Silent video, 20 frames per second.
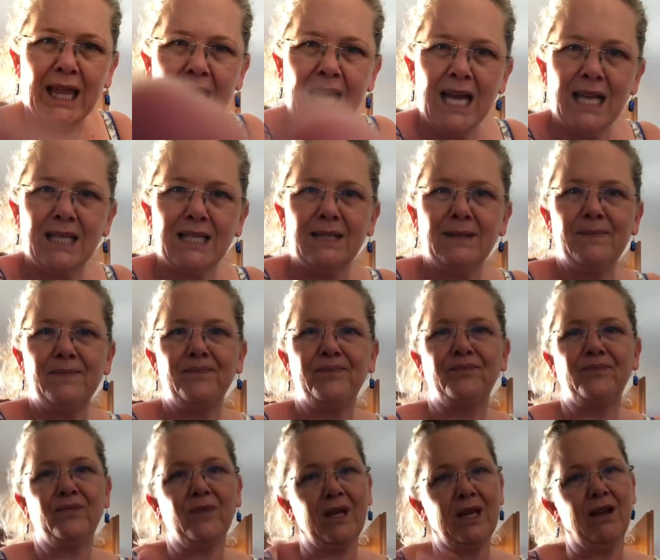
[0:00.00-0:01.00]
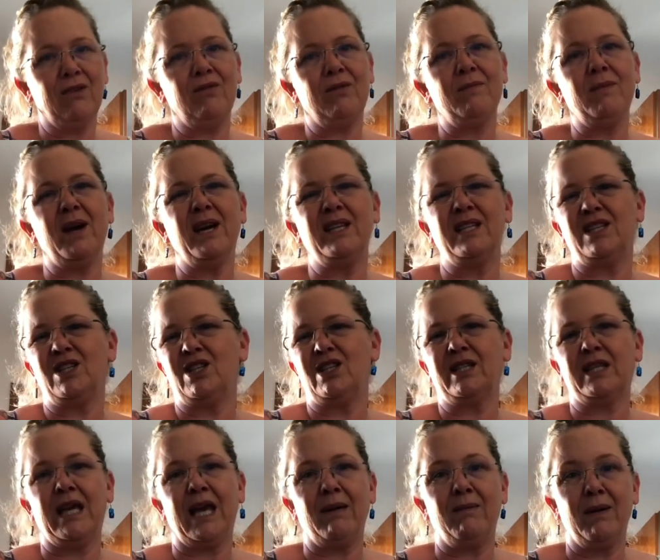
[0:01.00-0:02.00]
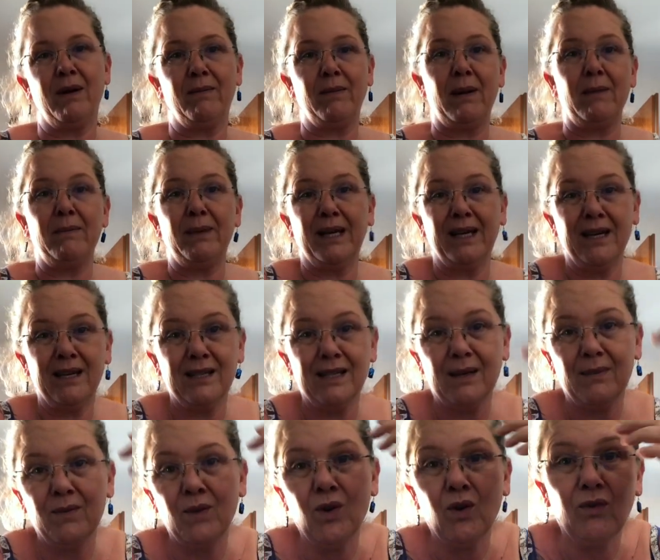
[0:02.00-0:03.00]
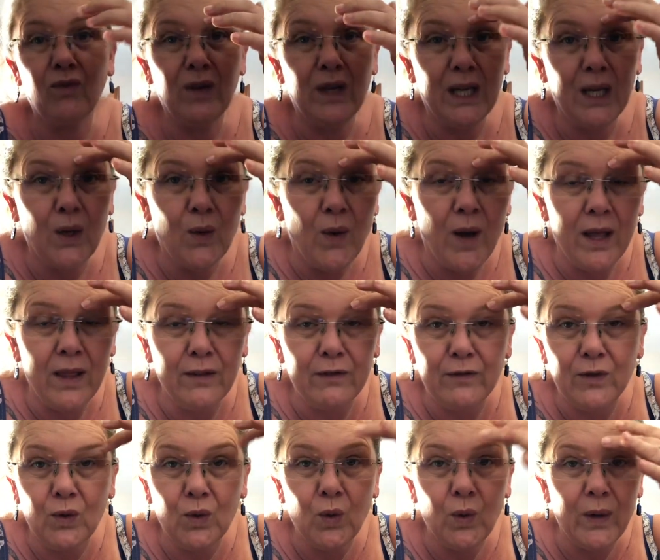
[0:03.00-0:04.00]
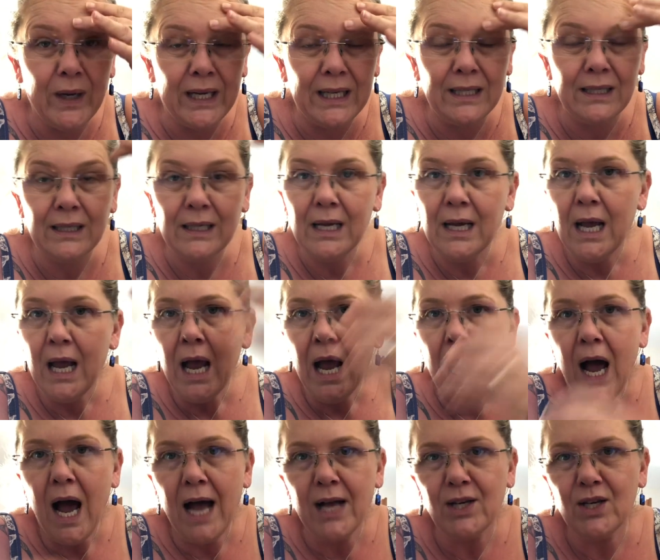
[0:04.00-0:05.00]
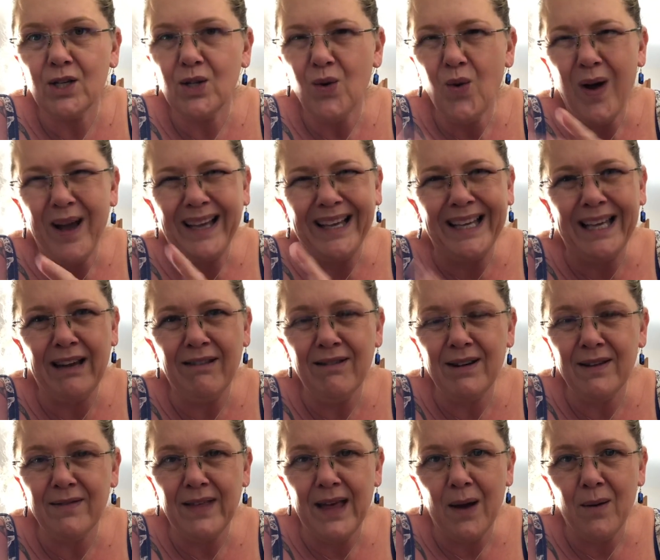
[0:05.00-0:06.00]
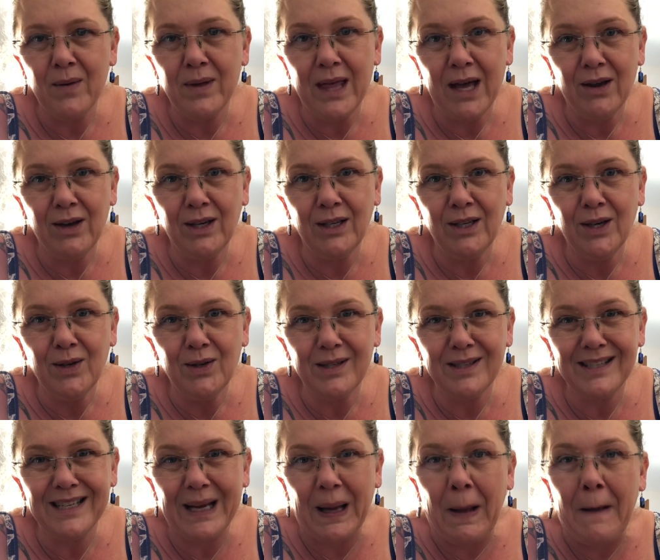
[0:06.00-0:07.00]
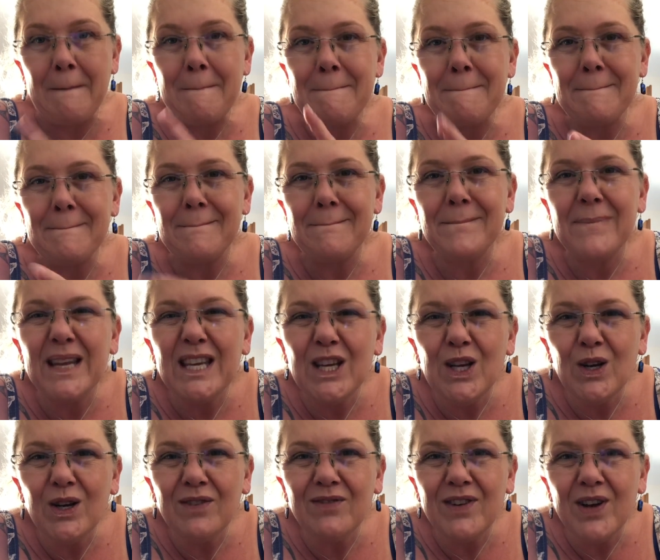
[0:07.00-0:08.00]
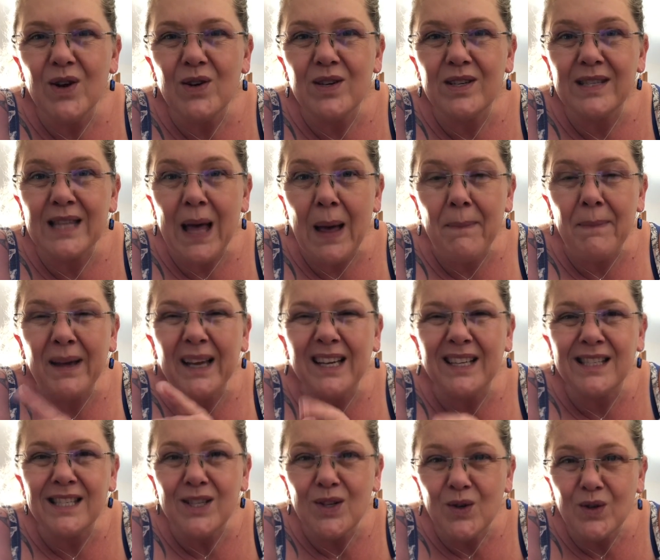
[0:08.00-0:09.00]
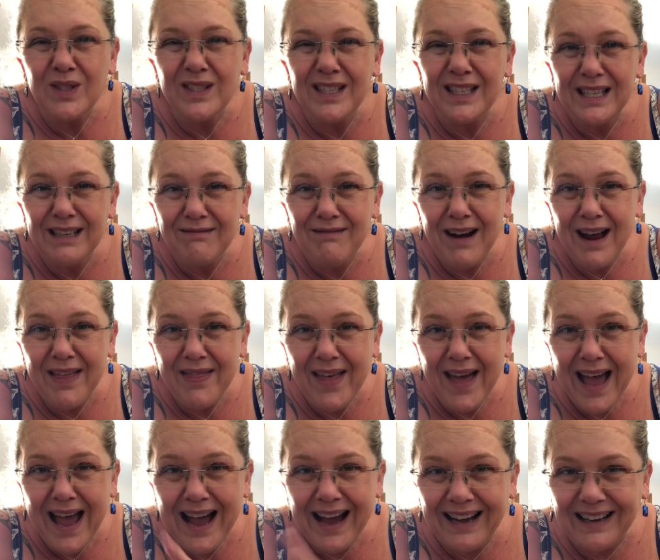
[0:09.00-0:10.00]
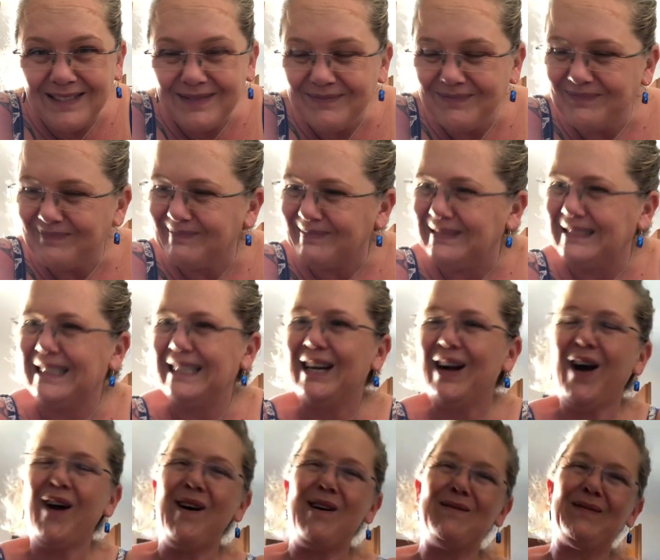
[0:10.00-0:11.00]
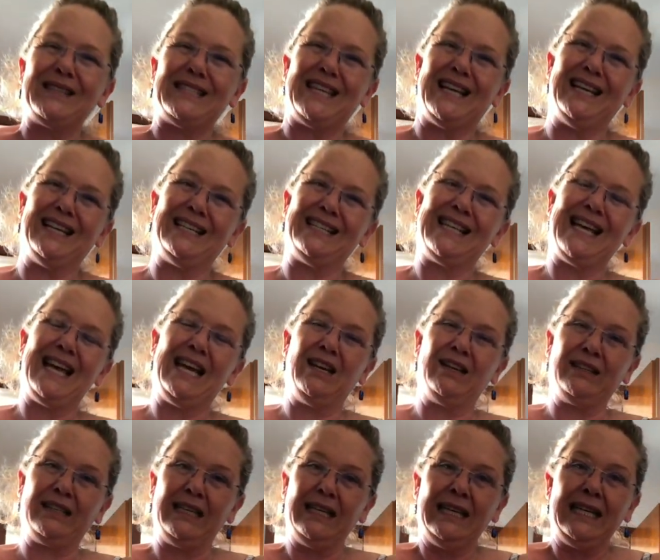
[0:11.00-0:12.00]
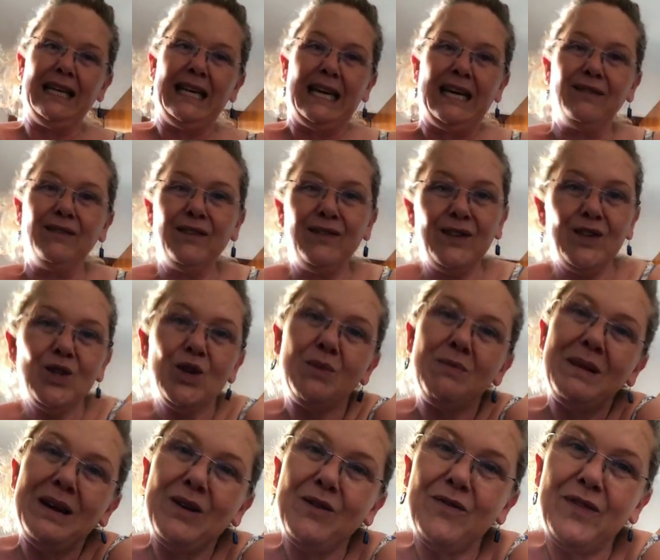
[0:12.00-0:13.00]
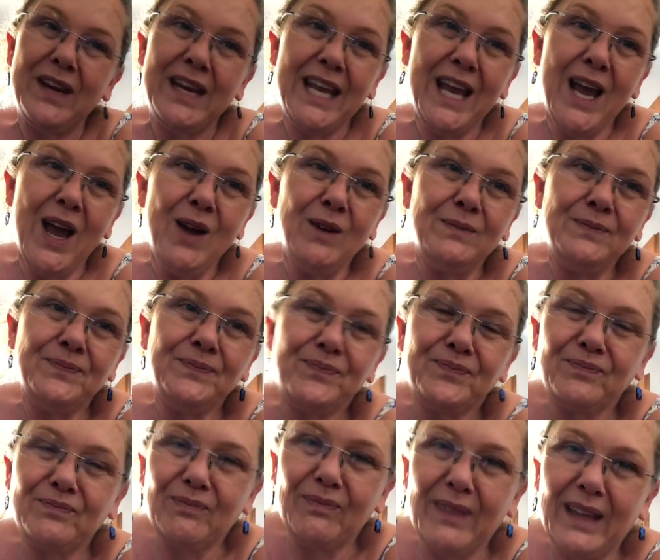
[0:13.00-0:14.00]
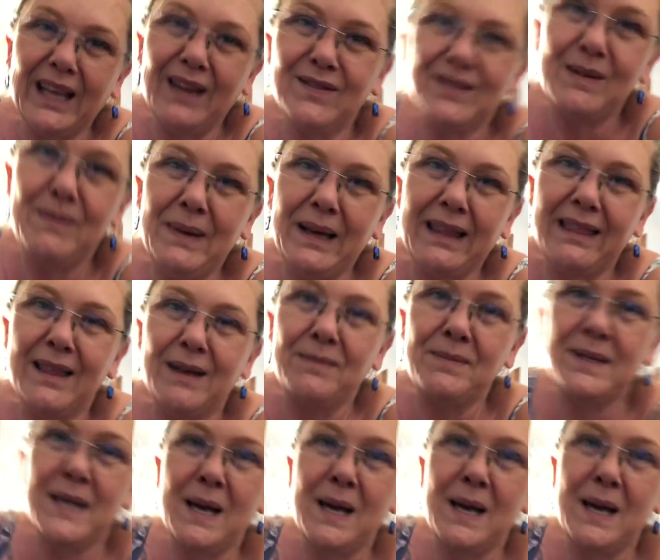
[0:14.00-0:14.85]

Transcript: that. A reminder just came up, and because I'm not really quite the full quid, I just thought I can get rid of that without you noticing. But you'll have noticed that because you're sitting right there. All right, my darlings, hey look, if you've enjoyed my little video, give us a big thumbs